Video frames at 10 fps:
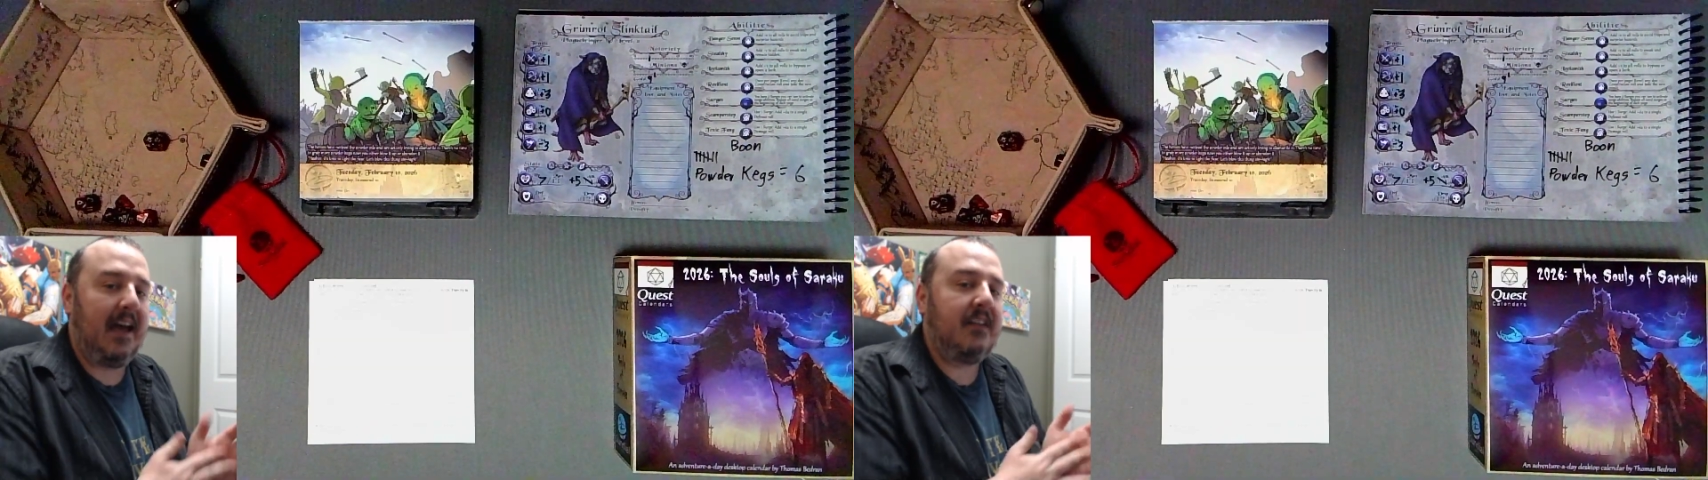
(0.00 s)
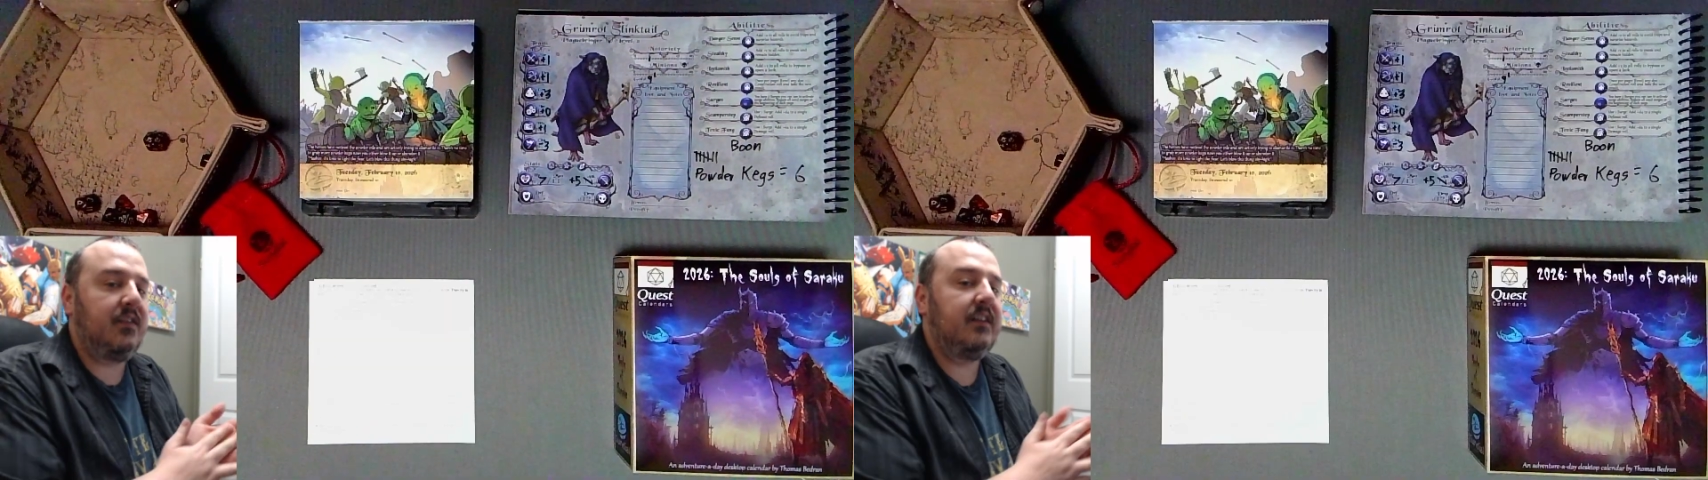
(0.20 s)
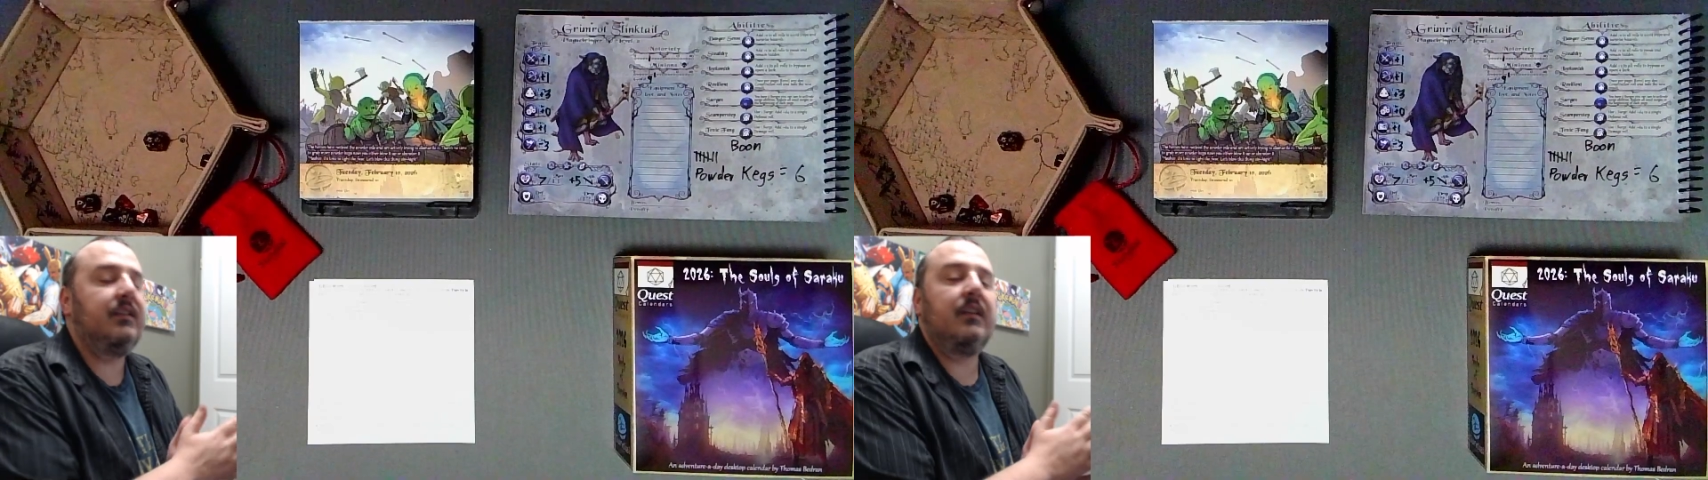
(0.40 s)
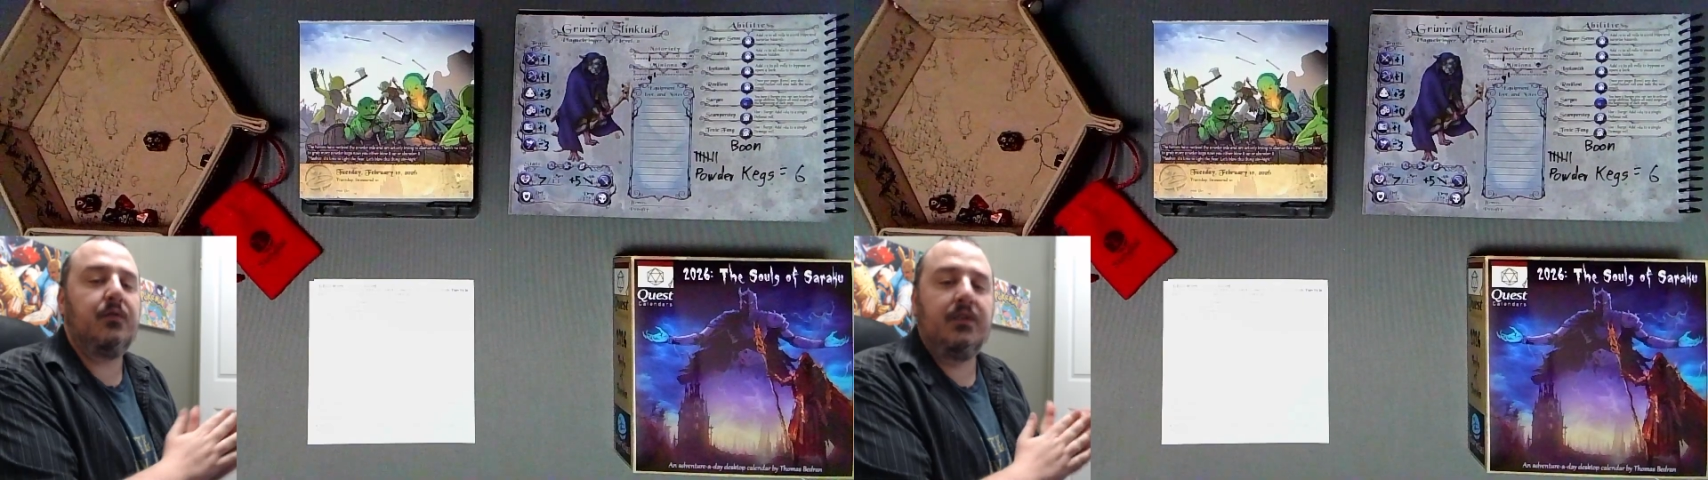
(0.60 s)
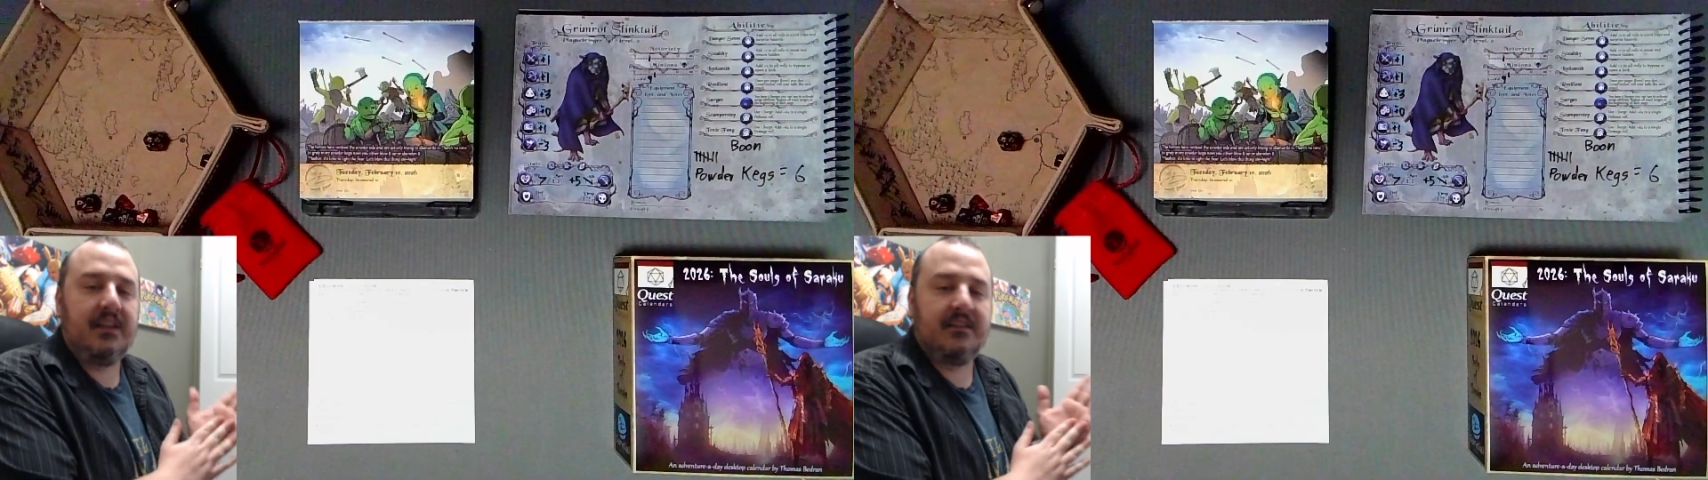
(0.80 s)
as
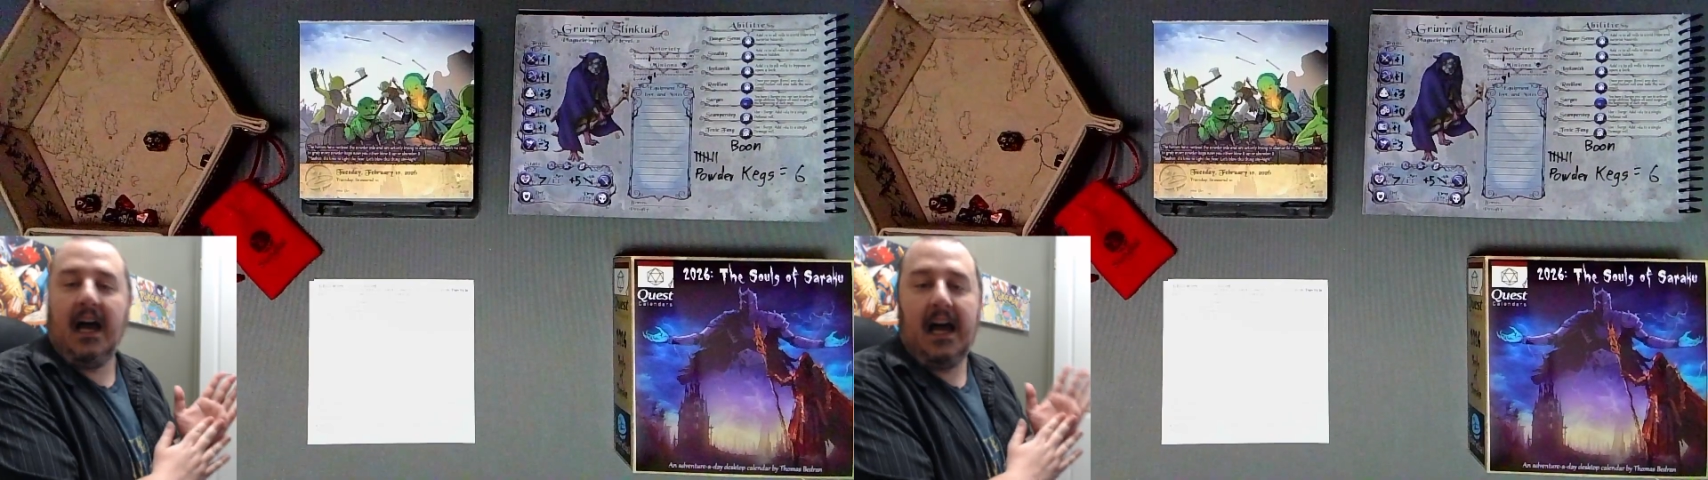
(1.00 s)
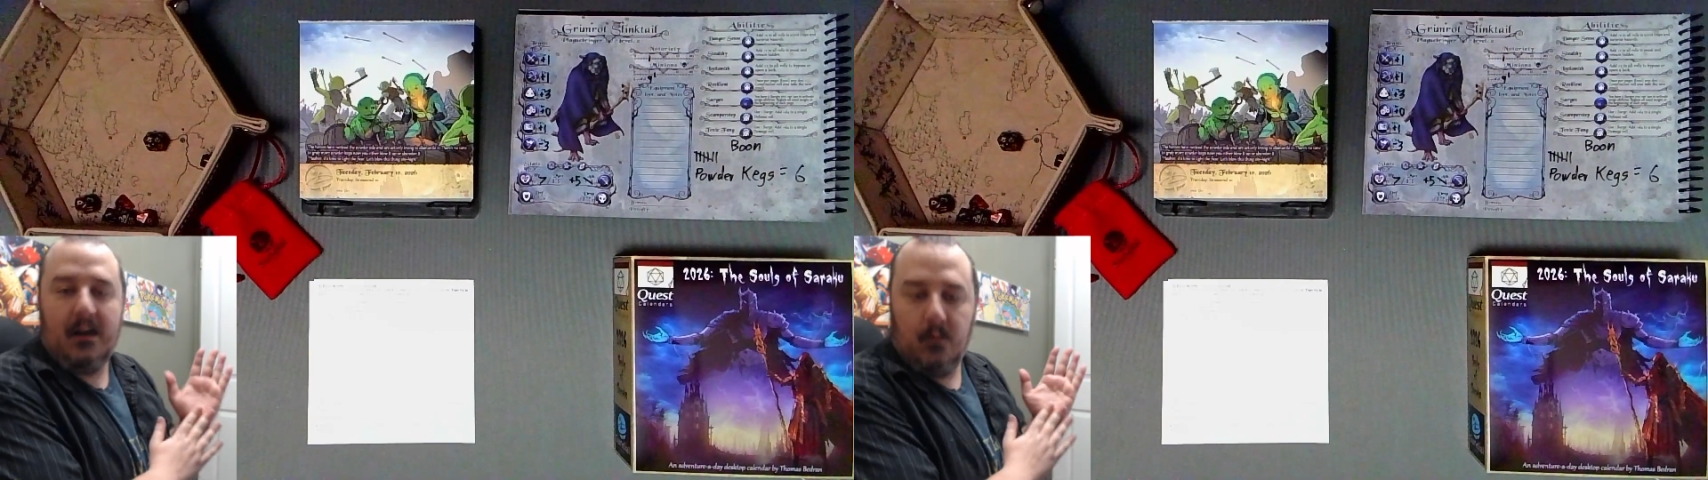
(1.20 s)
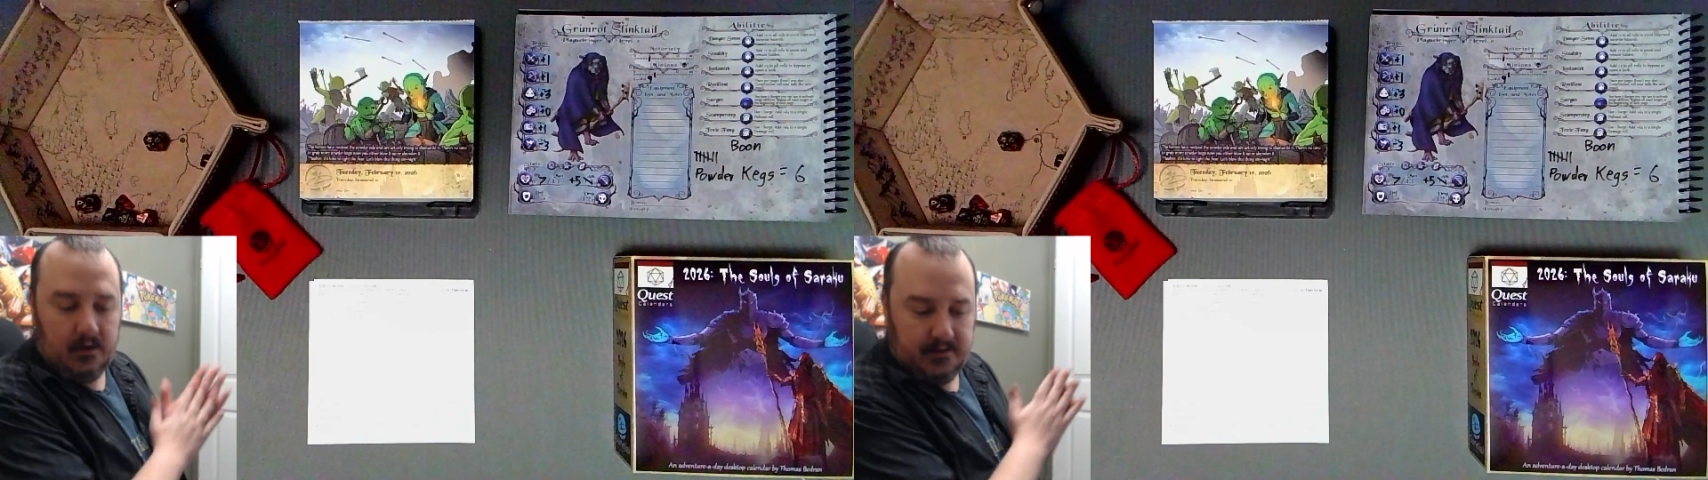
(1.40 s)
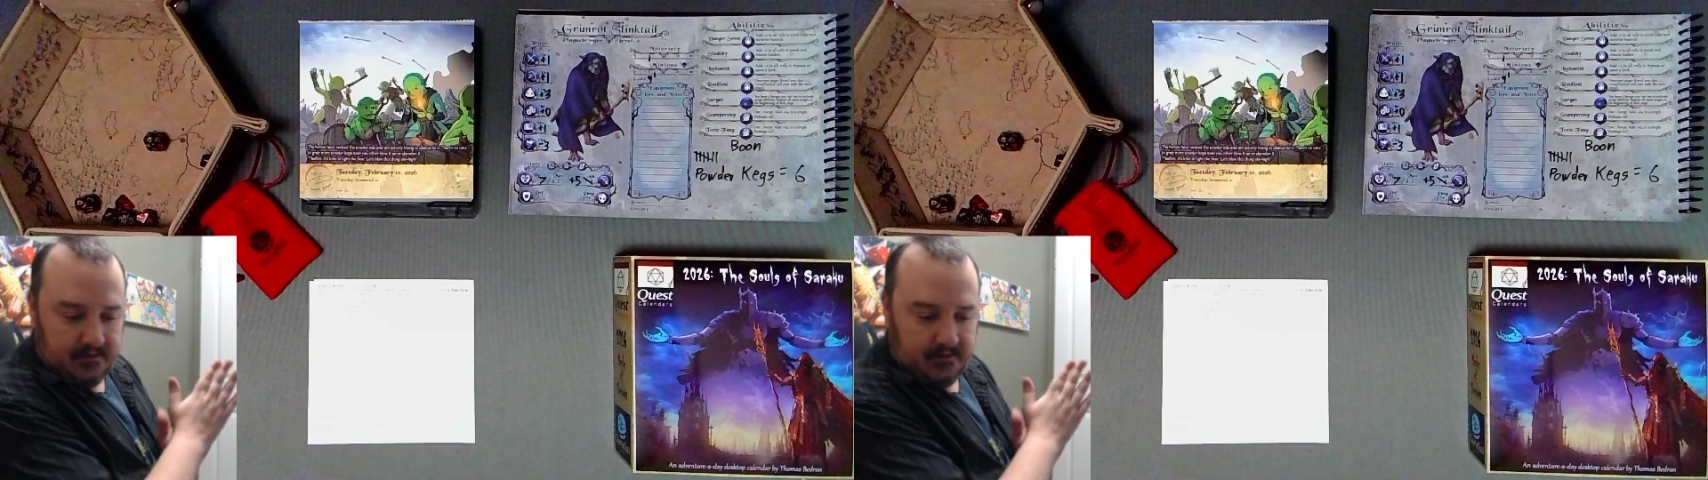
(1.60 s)
successfully as I was,